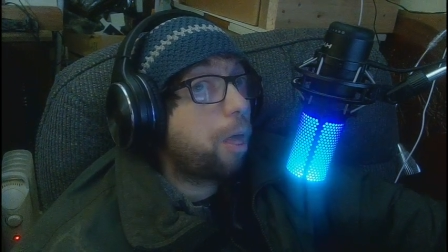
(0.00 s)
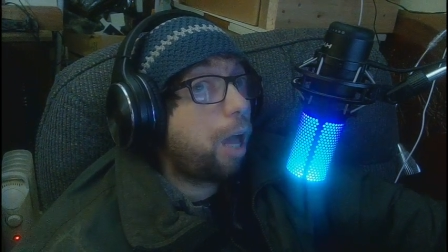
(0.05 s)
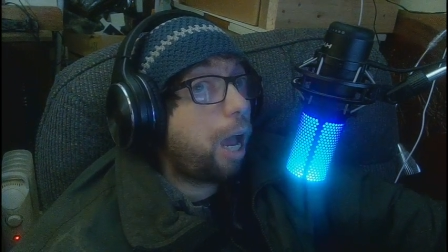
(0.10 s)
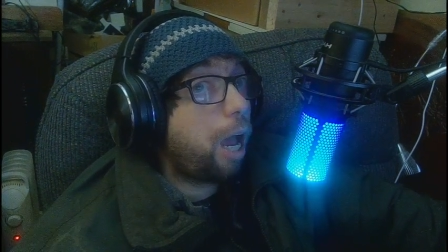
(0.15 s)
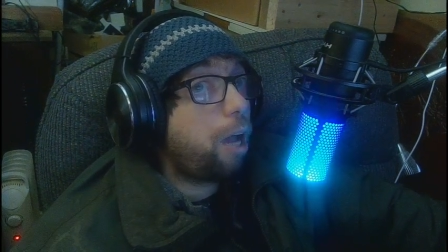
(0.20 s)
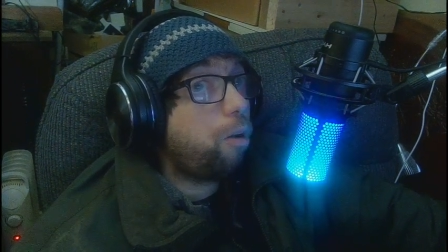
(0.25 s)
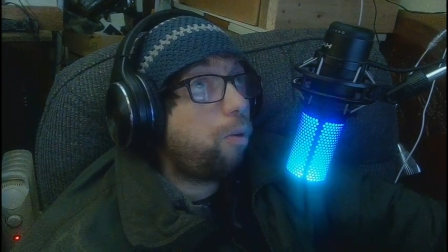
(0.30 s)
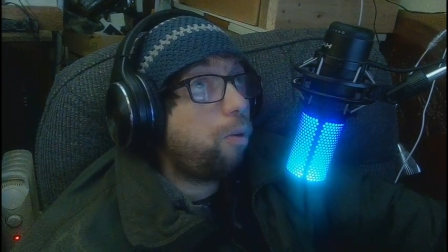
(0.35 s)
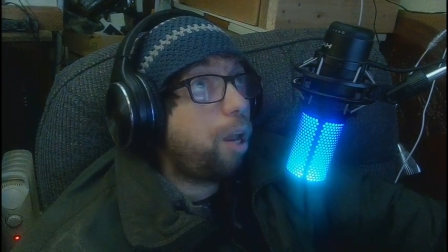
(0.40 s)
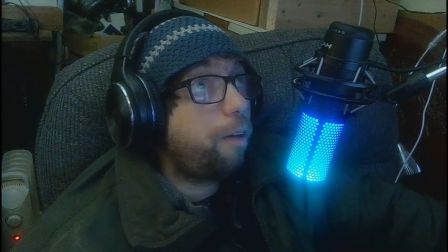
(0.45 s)

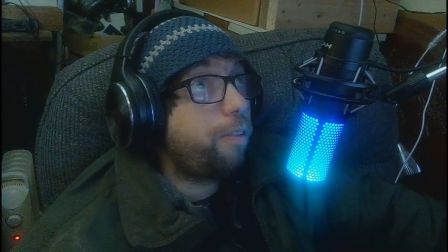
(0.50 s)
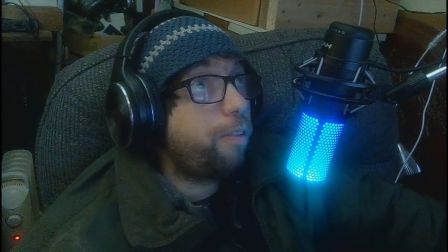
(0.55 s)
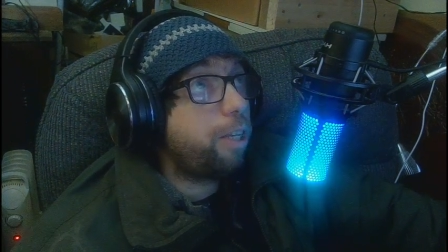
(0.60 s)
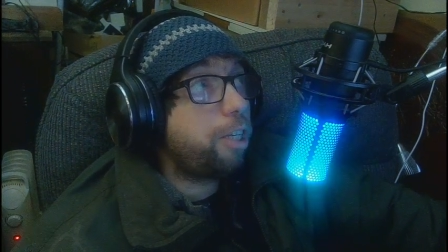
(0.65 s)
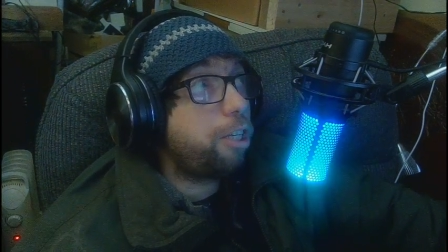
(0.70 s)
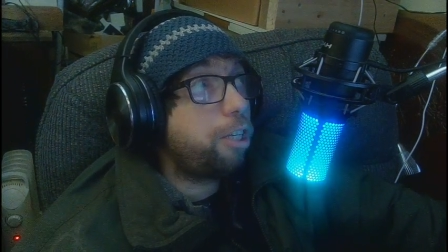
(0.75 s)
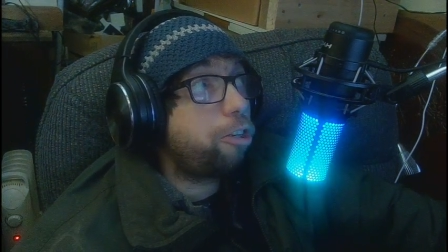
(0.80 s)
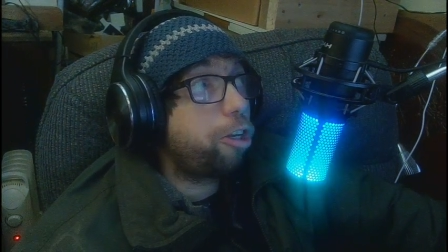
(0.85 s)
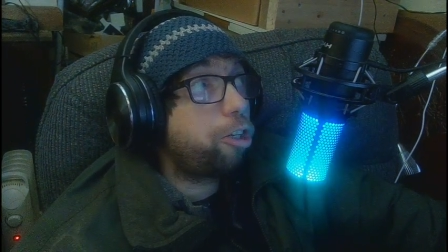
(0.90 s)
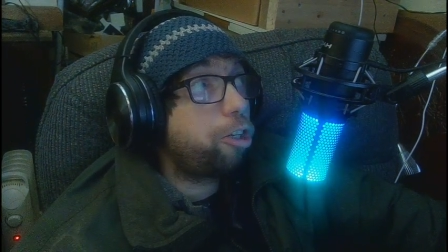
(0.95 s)
I don't have the
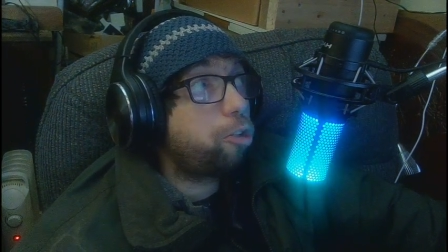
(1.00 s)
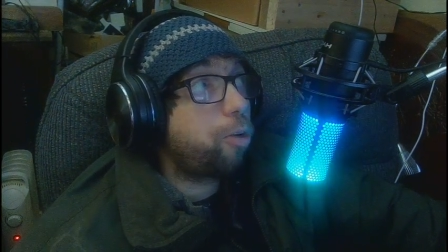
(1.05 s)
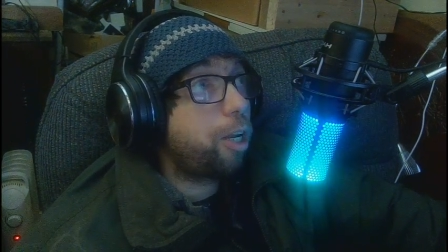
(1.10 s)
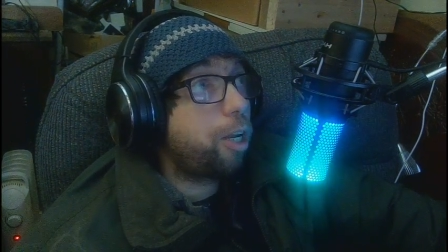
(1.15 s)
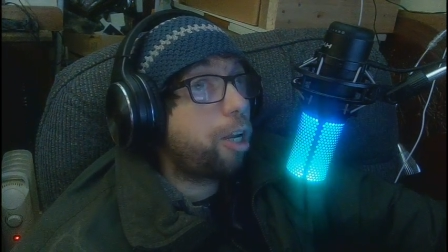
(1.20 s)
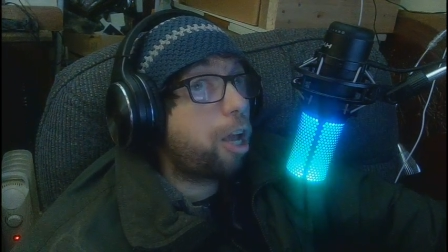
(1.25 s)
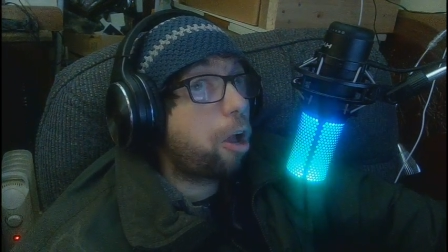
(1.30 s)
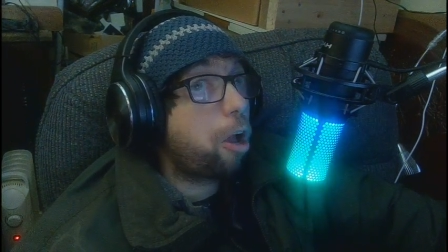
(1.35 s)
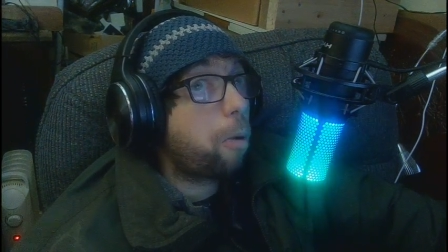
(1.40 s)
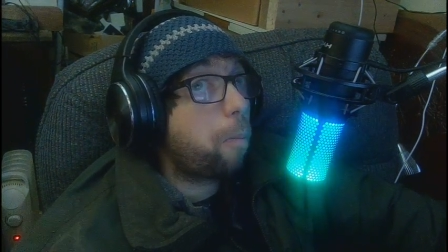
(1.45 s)
details right
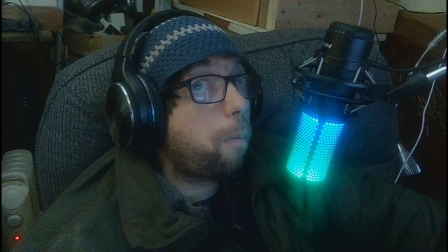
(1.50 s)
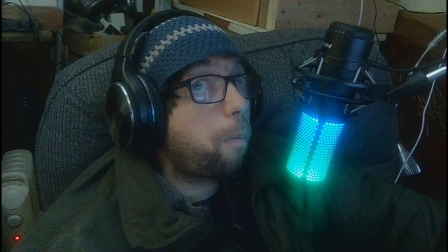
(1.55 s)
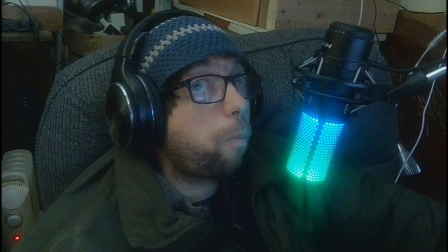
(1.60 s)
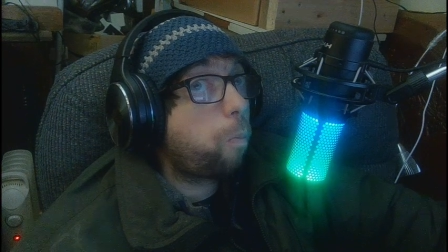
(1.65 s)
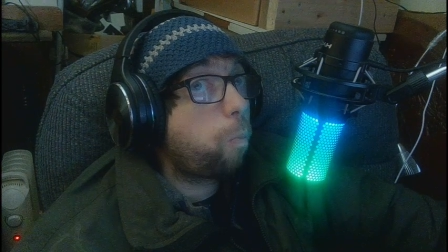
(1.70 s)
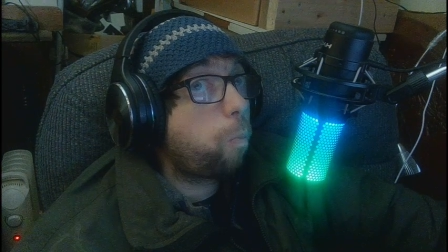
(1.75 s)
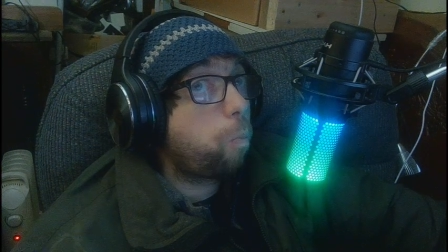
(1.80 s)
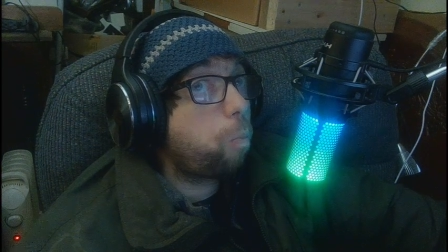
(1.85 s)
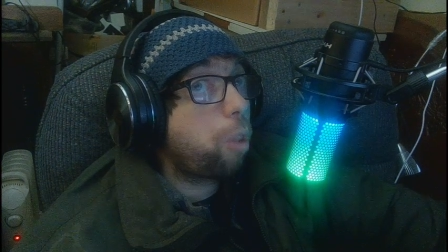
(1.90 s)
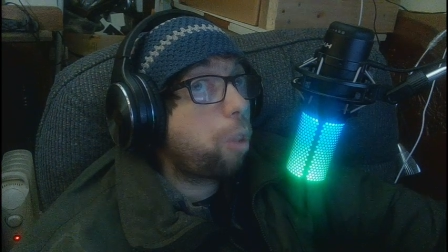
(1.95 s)
now.
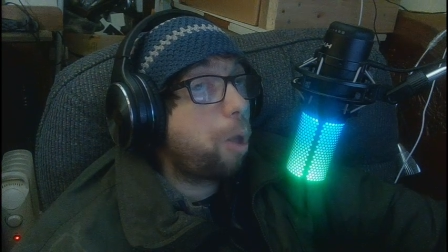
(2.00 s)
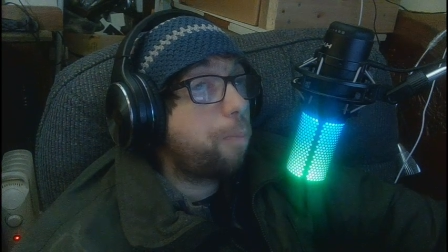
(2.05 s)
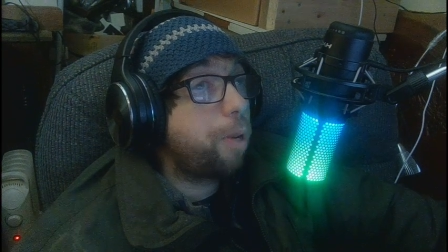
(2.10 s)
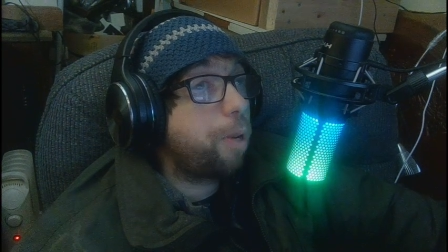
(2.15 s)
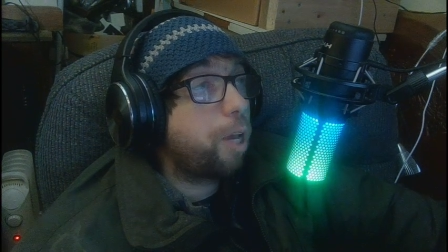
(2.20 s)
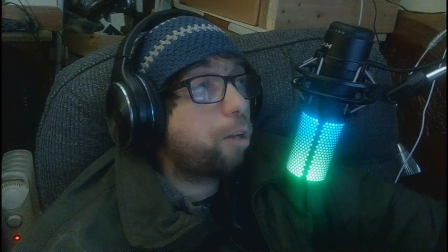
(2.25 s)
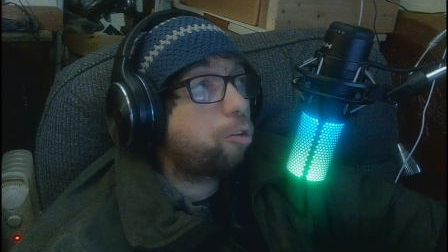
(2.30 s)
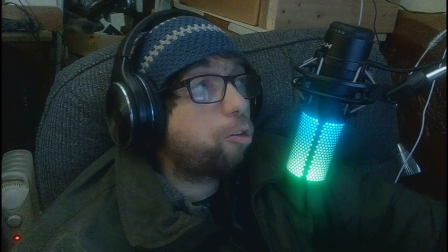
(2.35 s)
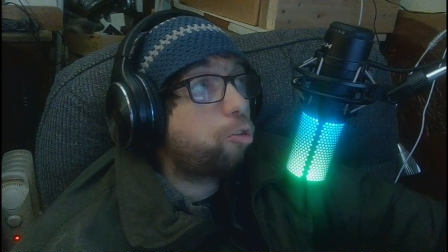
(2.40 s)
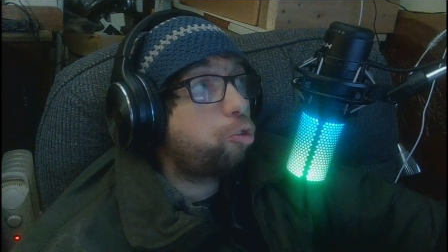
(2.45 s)
I mean,
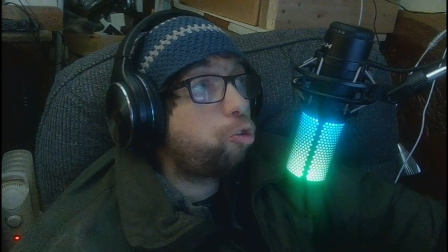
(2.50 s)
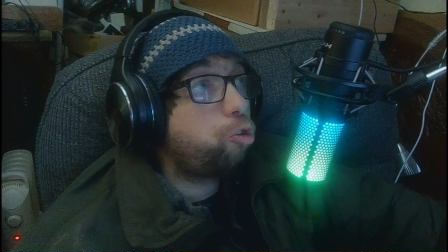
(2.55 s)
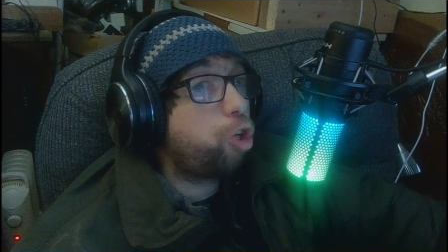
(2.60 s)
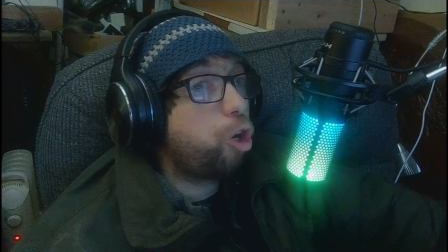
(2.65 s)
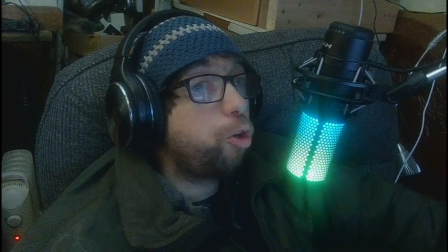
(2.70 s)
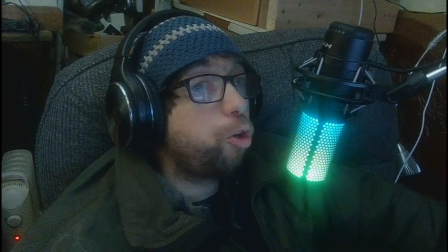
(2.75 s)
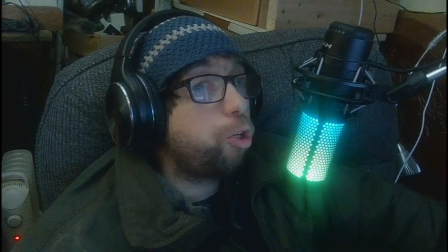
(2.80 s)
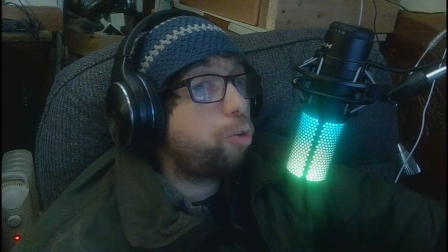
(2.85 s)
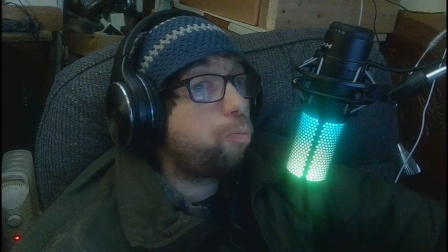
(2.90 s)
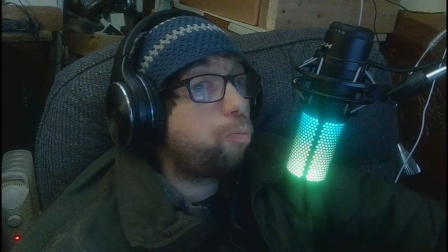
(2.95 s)
I could show
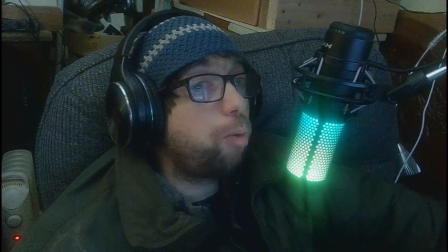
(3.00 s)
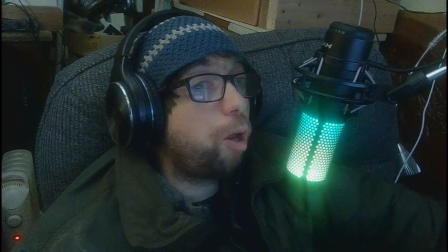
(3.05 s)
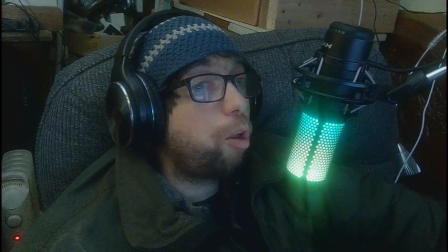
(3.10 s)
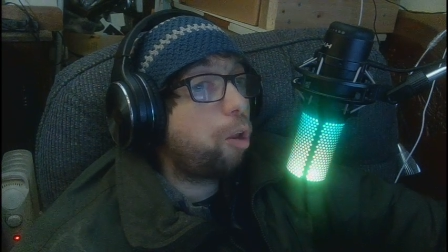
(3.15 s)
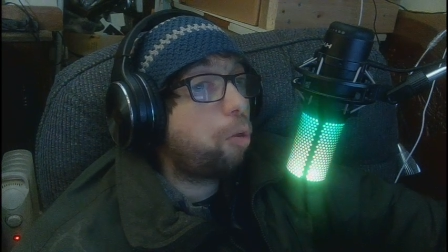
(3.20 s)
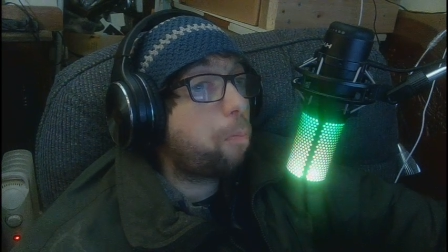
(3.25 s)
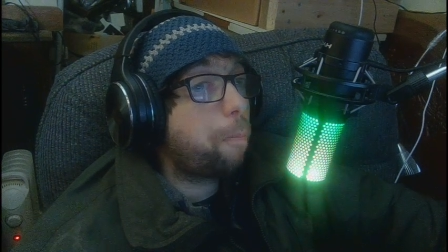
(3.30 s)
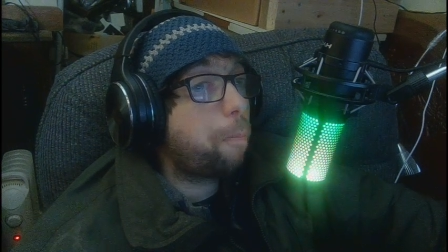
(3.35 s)
you, but